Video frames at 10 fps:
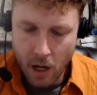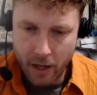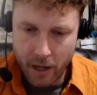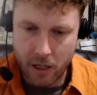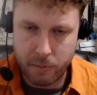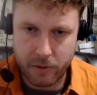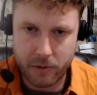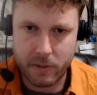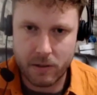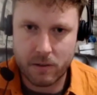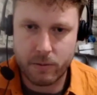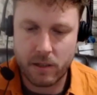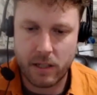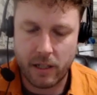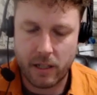accomplishments with
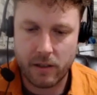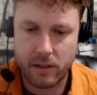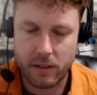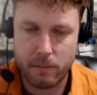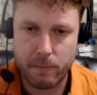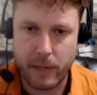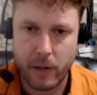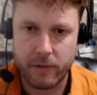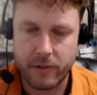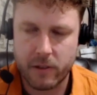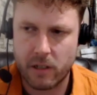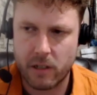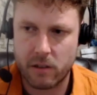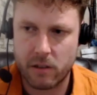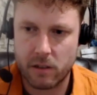their power
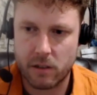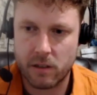infrastructure.